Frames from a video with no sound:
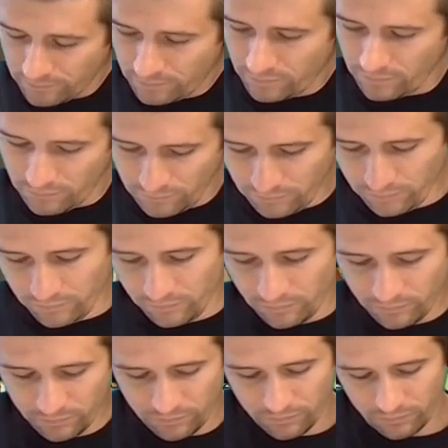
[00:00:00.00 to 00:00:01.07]

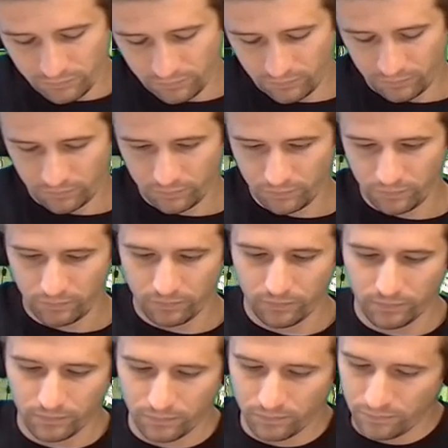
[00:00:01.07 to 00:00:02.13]

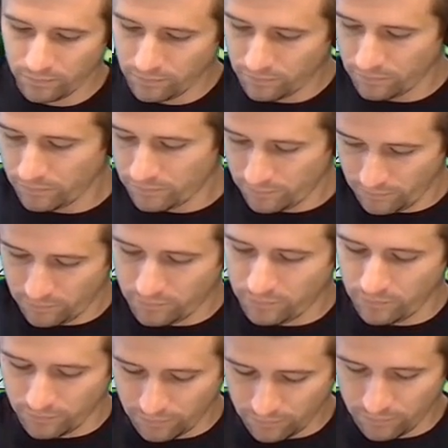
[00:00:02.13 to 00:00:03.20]

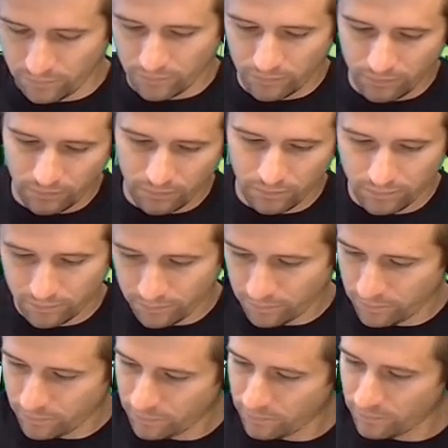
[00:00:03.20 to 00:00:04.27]

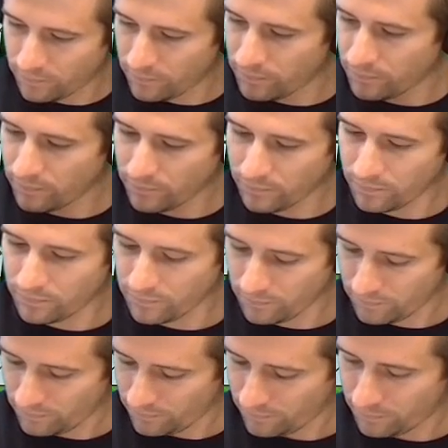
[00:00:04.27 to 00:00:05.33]

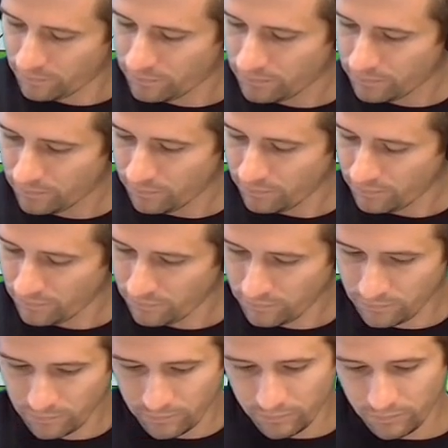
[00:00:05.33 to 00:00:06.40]

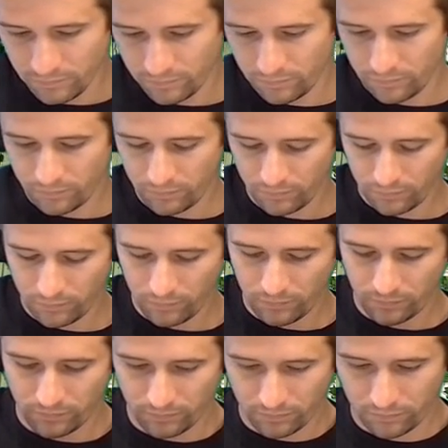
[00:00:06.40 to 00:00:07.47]

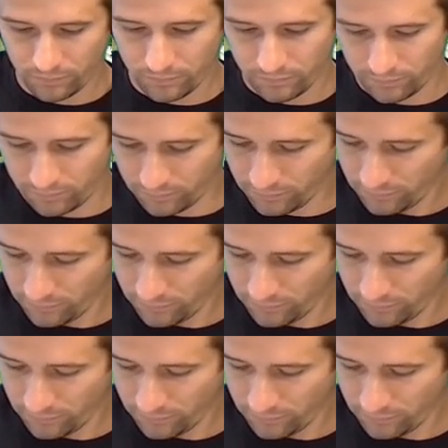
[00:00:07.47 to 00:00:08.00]
The person shown says nothing.